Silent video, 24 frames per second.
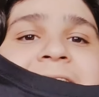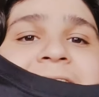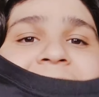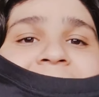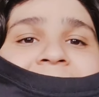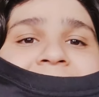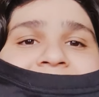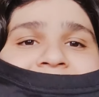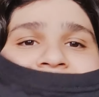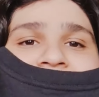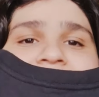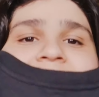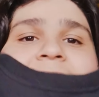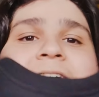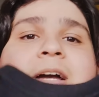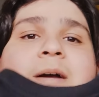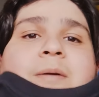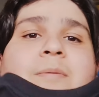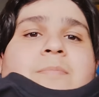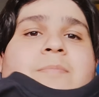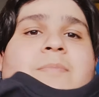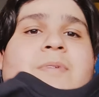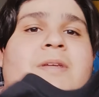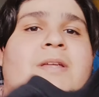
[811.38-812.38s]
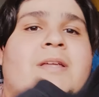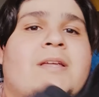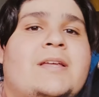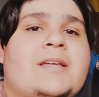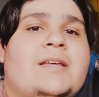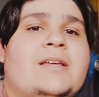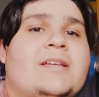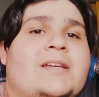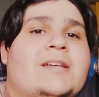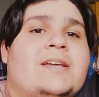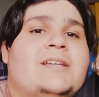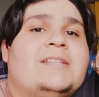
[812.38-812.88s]
he has to come,
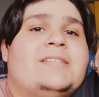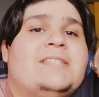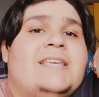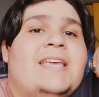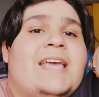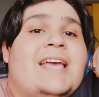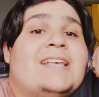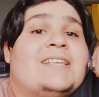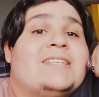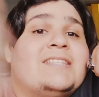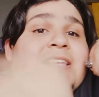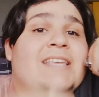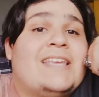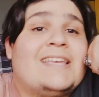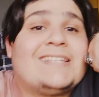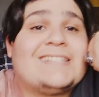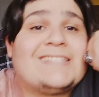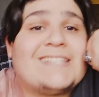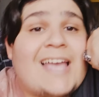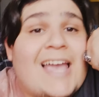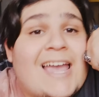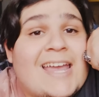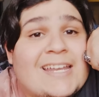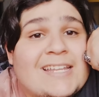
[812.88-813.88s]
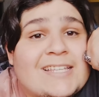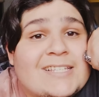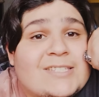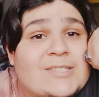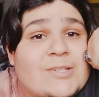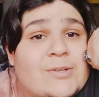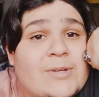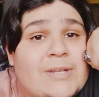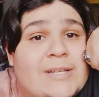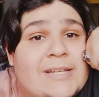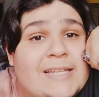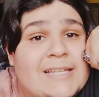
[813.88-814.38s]
because he has anxiety,
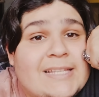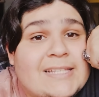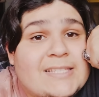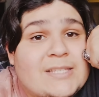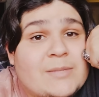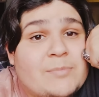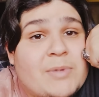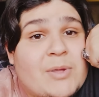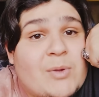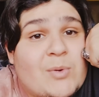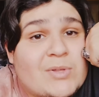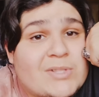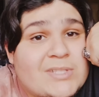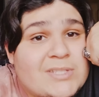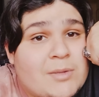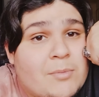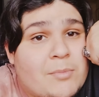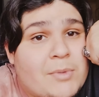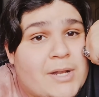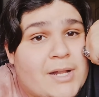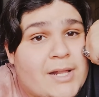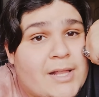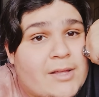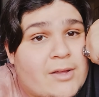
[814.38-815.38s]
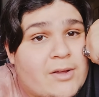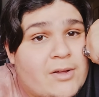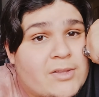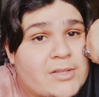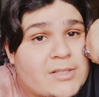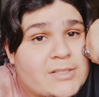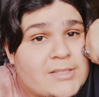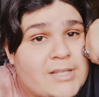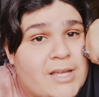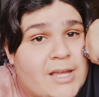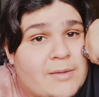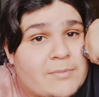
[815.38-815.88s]
so he needs to be with somebody like all
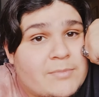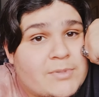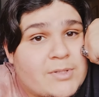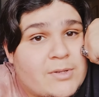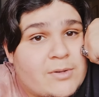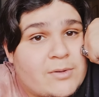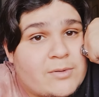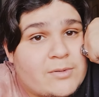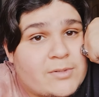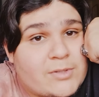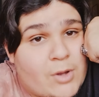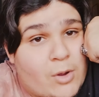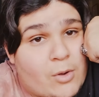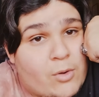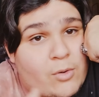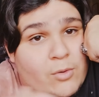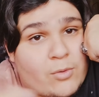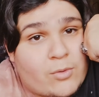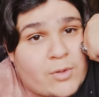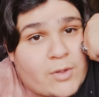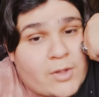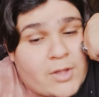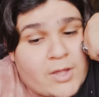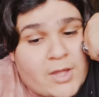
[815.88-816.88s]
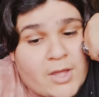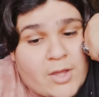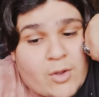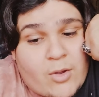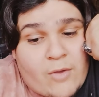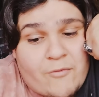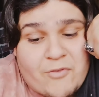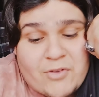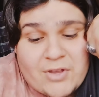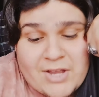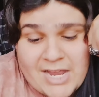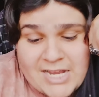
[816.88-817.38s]
the time. So
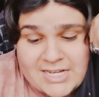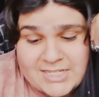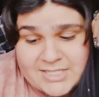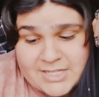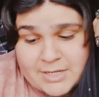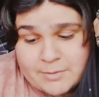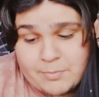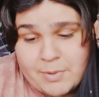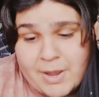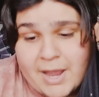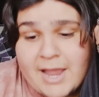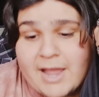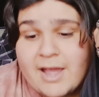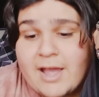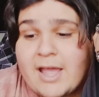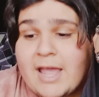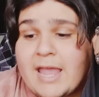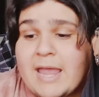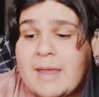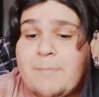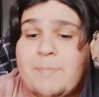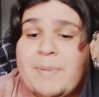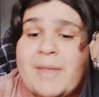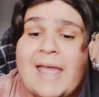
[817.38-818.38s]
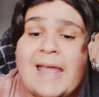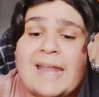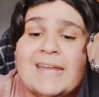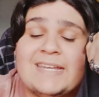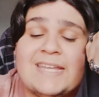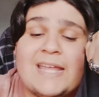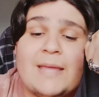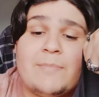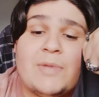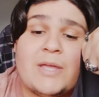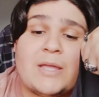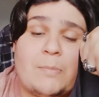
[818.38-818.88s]
if you guys did buy a
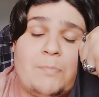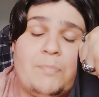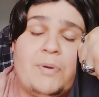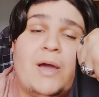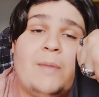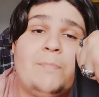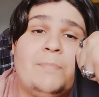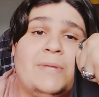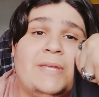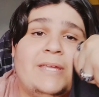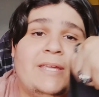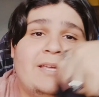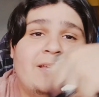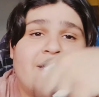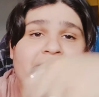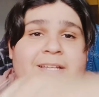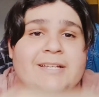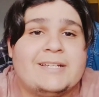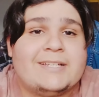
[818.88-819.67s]
pandemic puppy,